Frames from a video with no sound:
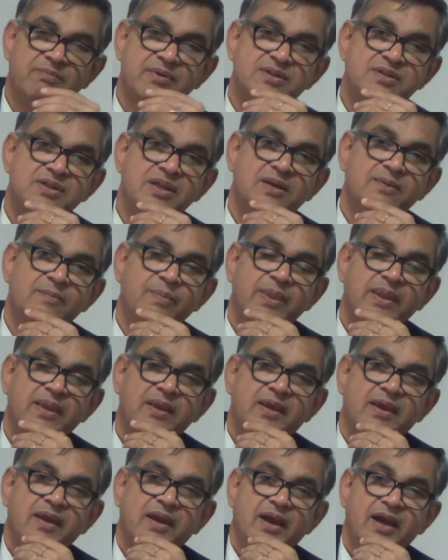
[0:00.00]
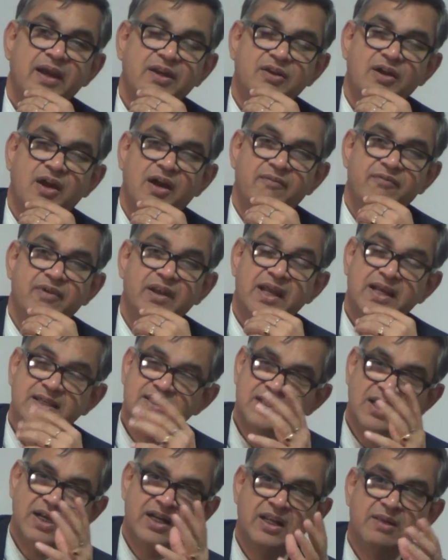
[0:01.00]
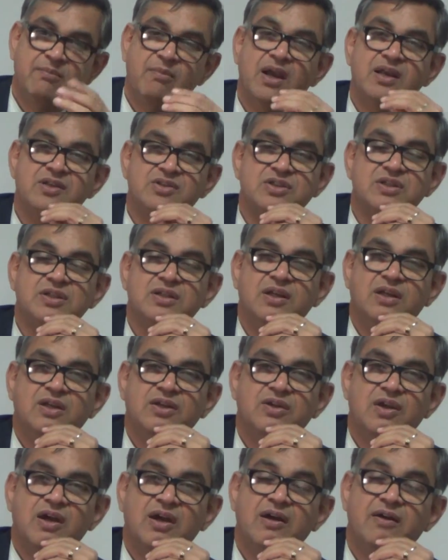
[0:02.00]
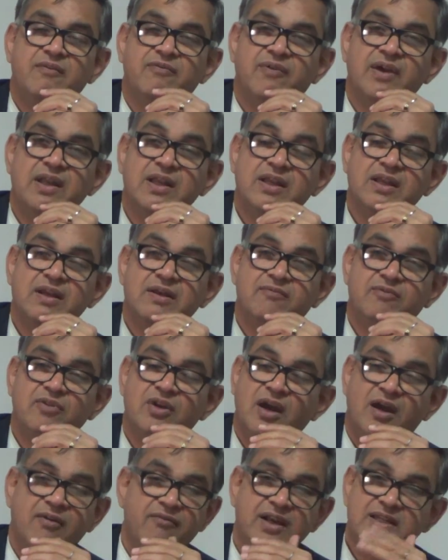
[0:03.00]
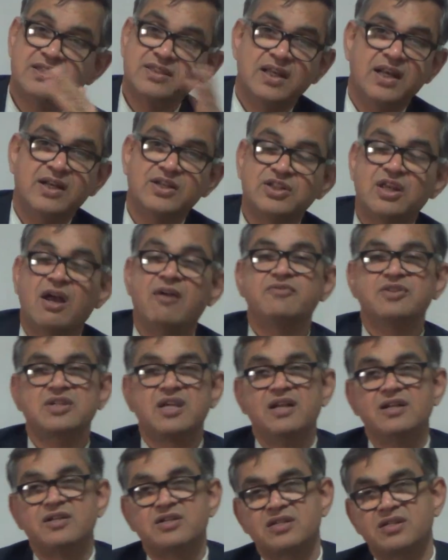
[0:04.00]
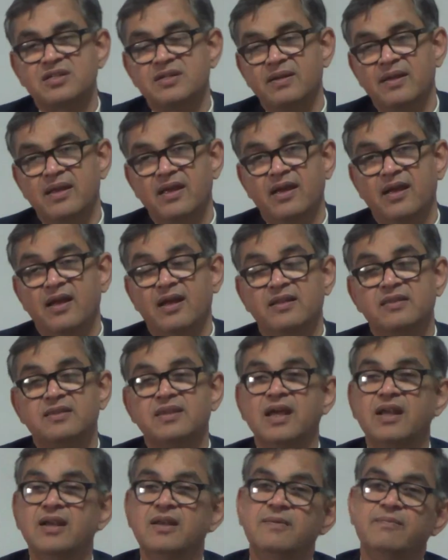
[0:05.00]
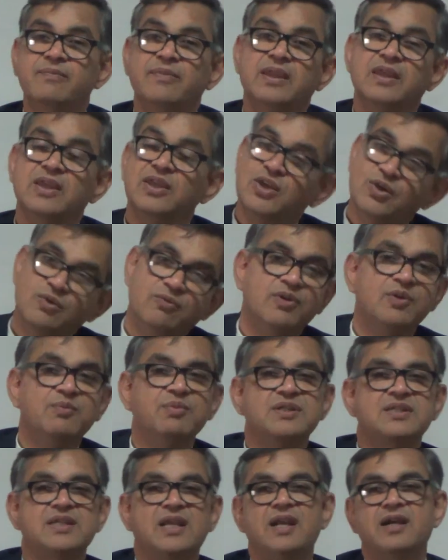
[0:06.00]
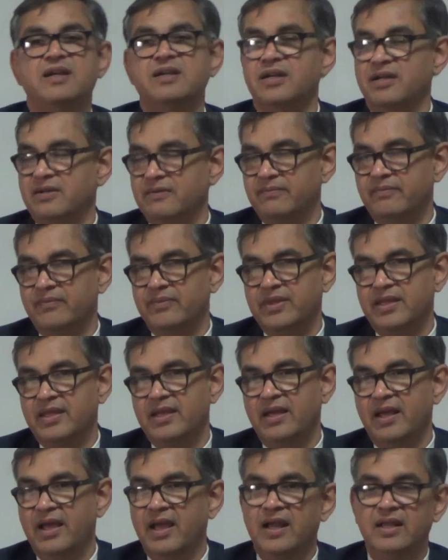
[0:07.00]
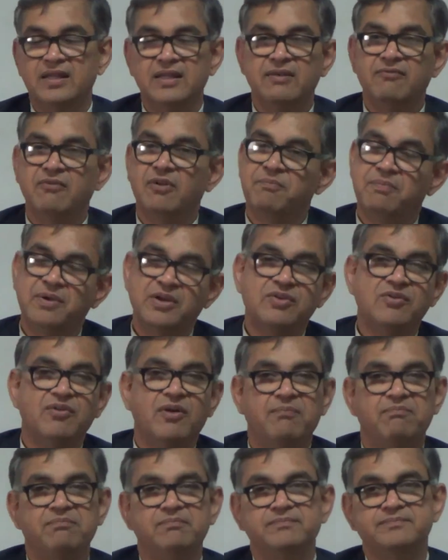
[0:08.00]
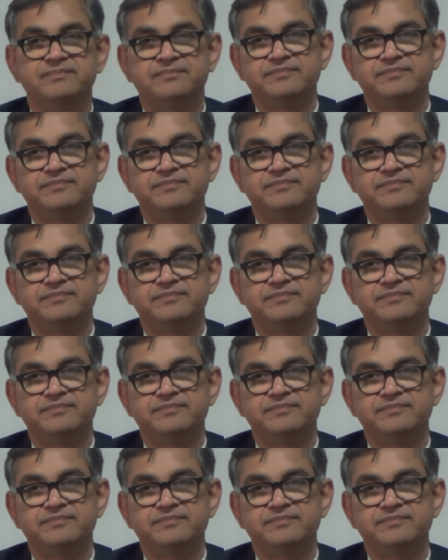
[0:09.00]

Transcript: person and you have an excellent image you are very you have excellent soft skills then you would be selected and they will pick you up